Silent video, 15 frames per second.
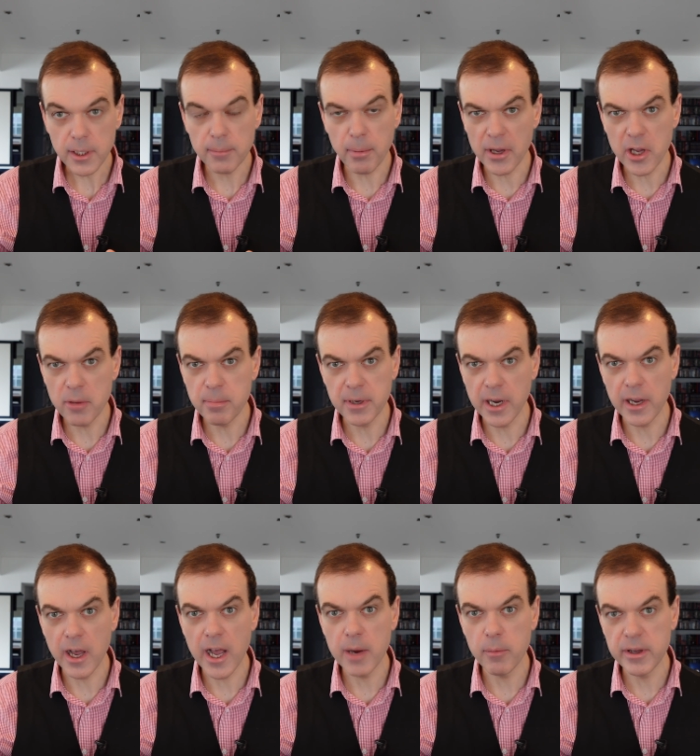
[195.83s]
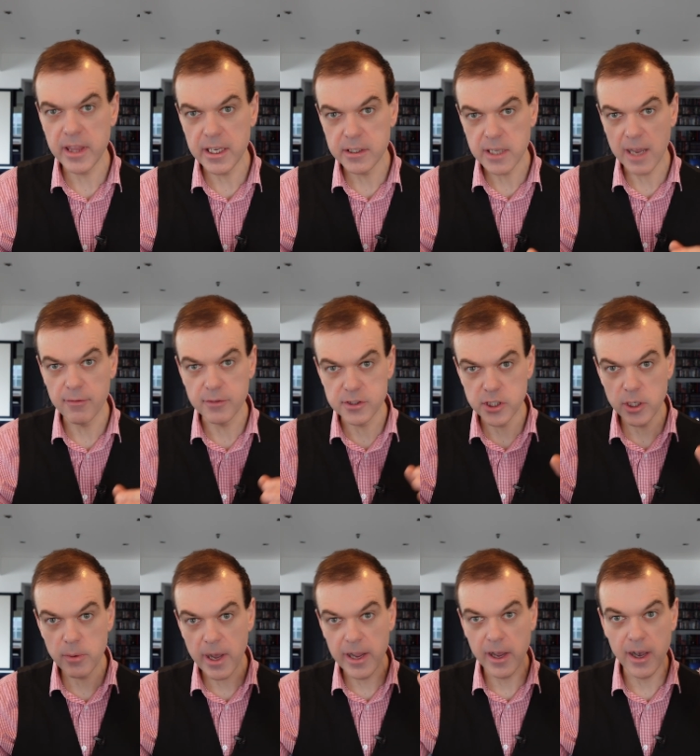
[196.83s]
by OpenAI, where they have
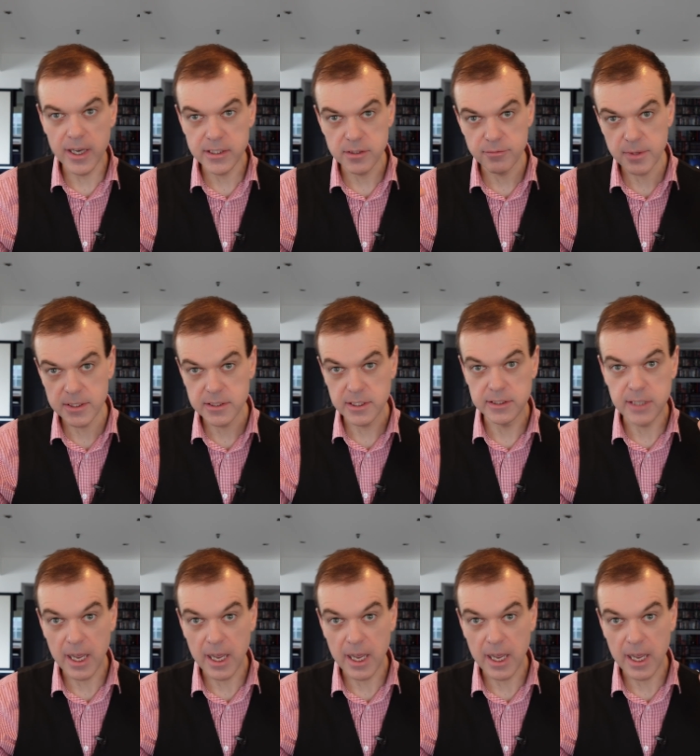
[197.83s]
two AIs essentially